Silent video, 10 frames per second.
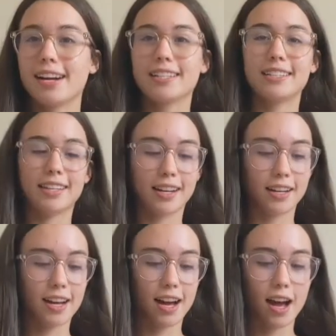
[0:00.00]
guys,
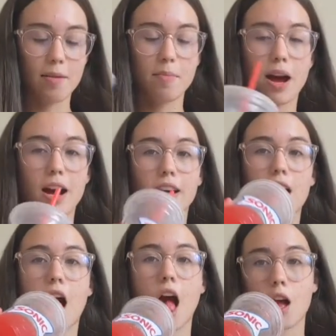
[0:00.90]
I'm back.
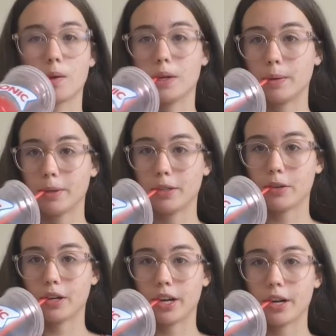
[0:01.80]
Um, got my
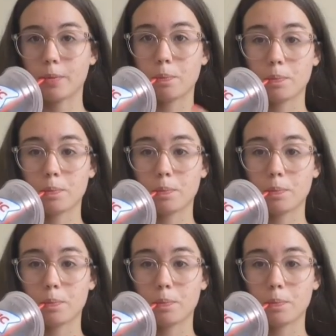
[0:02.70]
tonic,